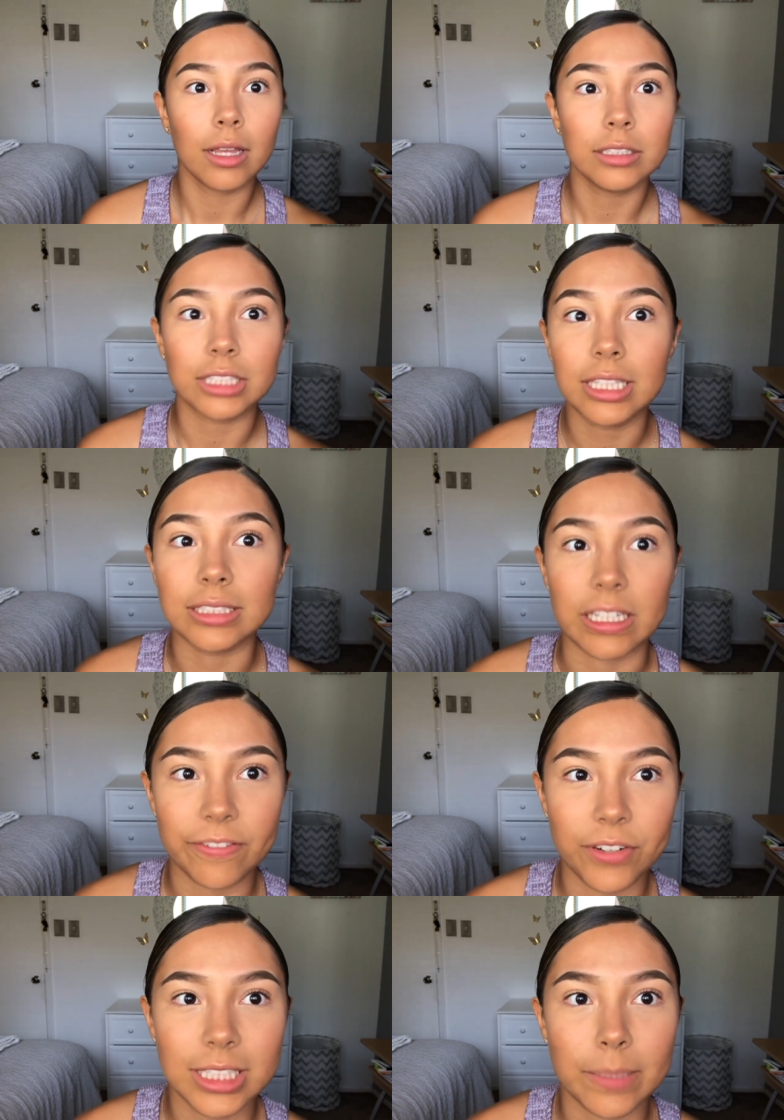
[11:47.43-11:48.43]
See the
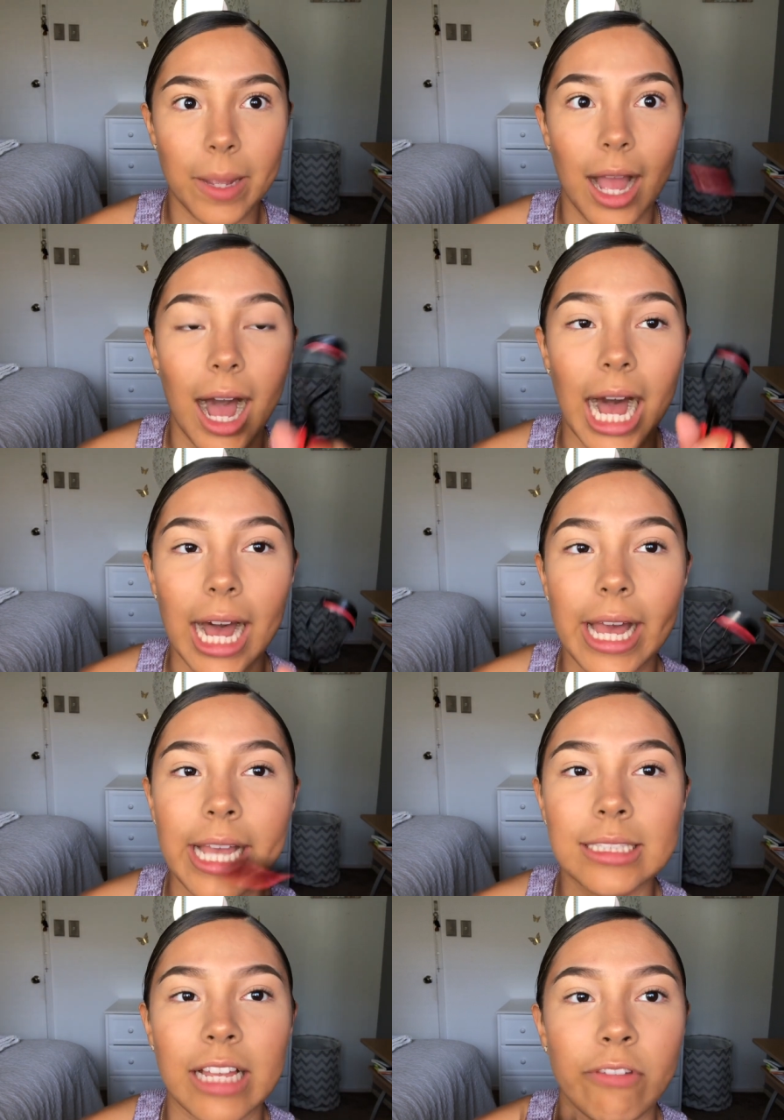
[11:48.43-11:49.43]
difference in my
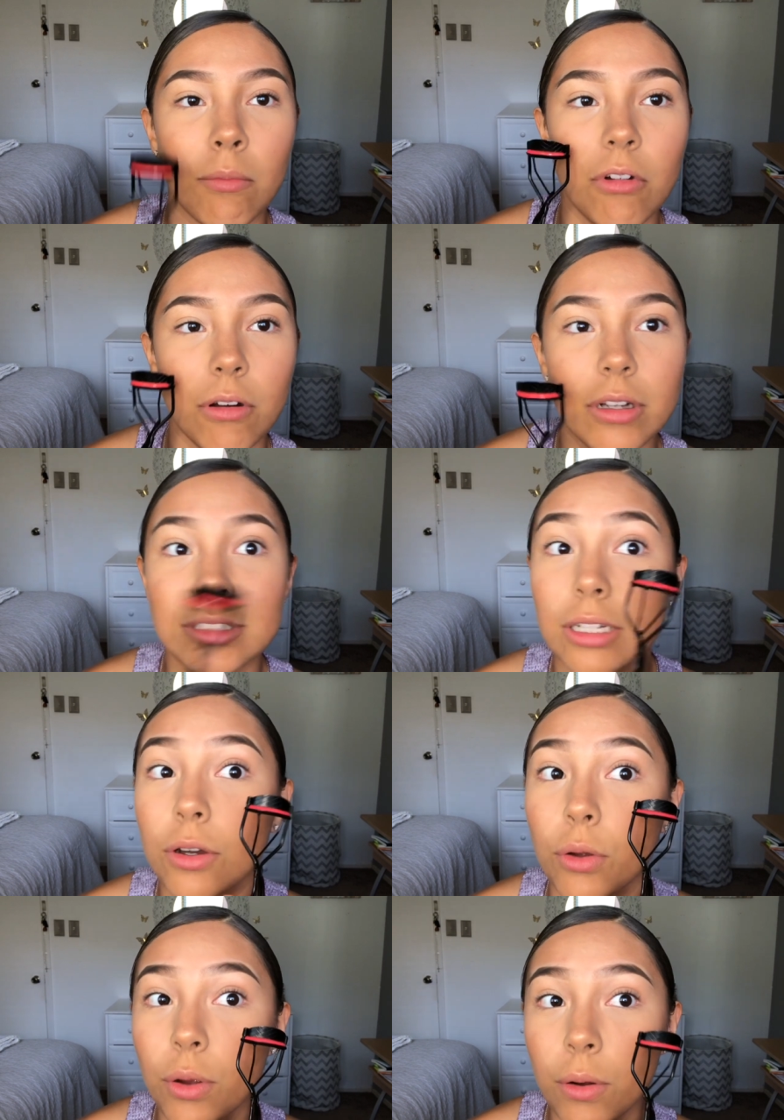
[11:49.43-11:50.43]
eyes, like from ooh to
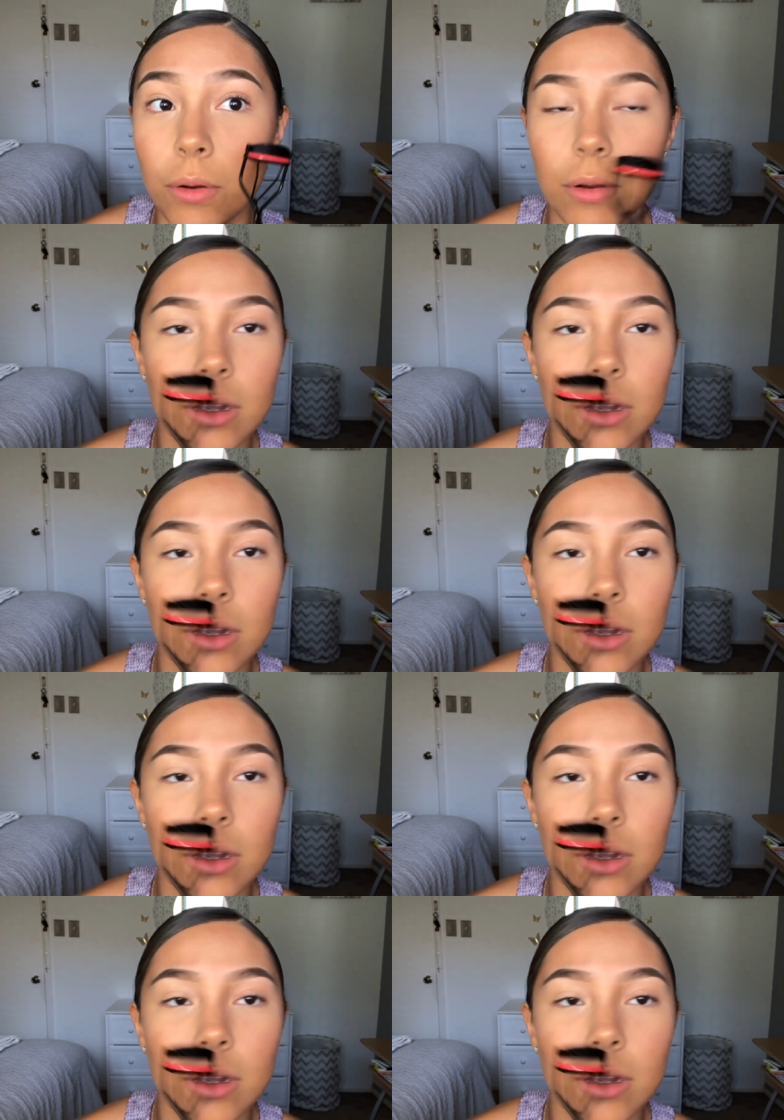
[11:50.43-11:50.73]
ooh.